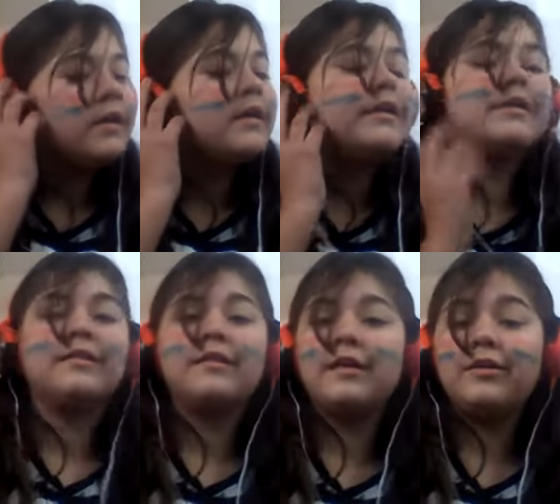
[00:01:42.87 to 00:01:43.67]
You
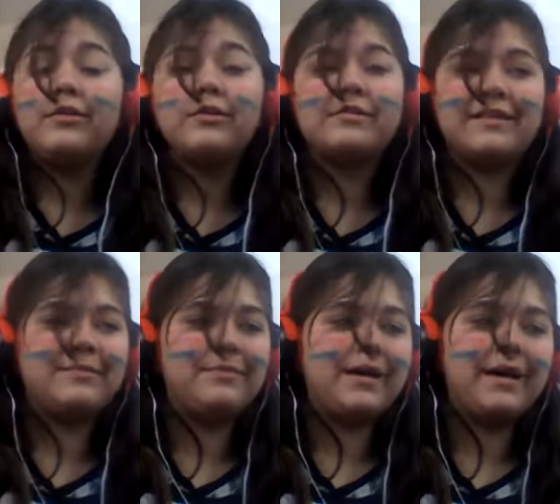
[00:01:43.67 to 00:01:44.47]
know,
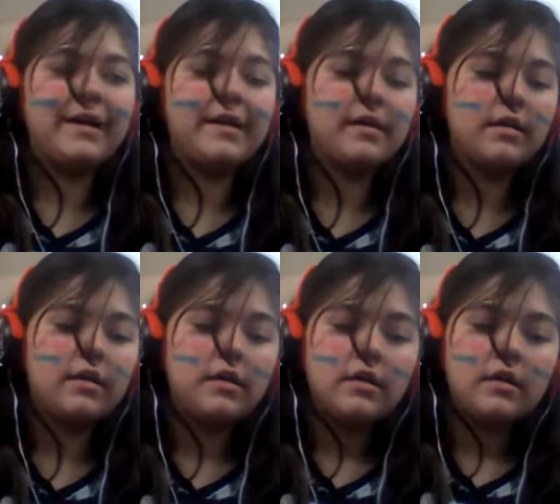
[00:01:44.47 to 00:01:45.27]
senpai,
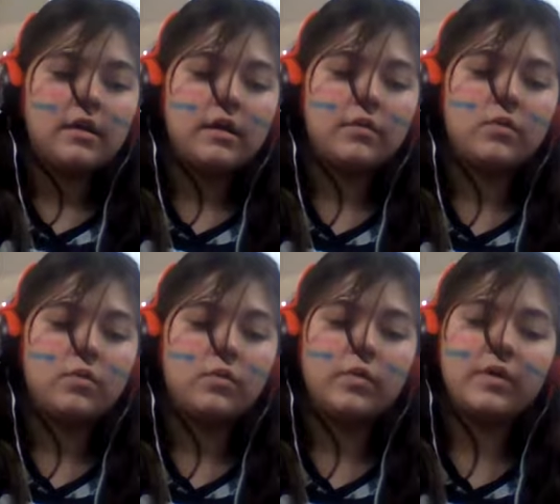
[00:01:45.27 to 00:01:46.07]
I
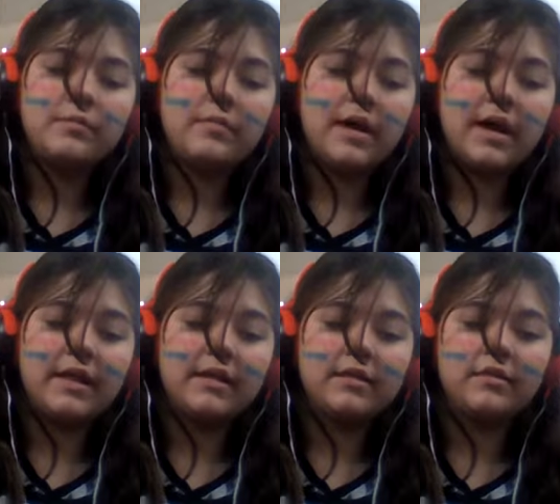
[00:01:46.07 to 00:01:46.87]
wouldn't
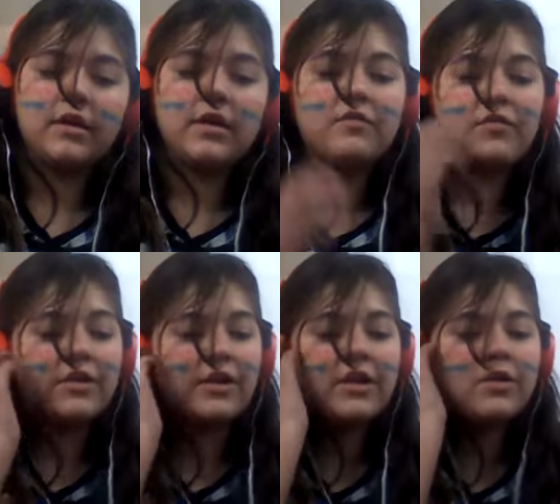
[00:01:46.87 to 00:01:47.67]
mind cooking for
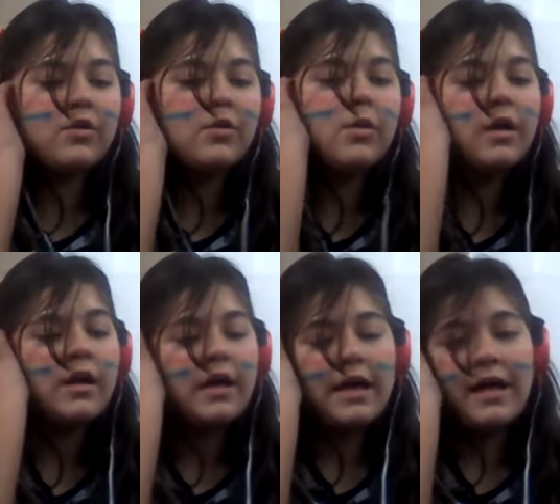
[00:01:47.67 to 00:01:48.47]
you
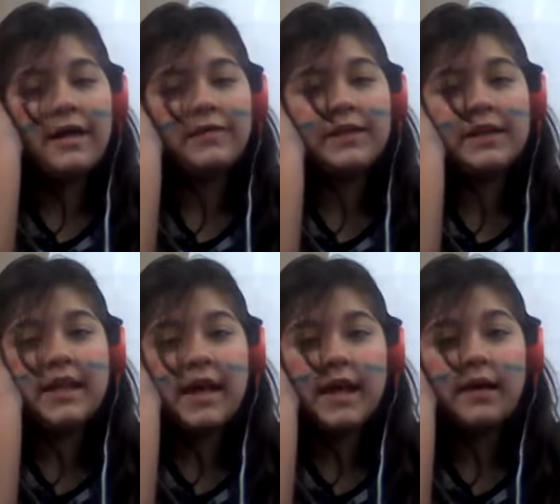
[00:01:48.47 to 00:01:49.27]
every
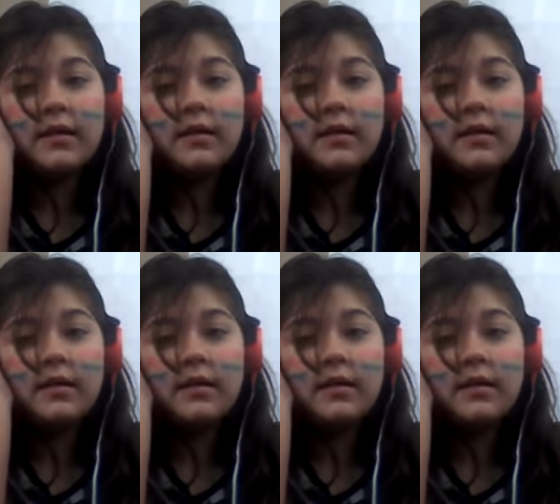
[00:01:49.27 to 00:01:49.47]
day.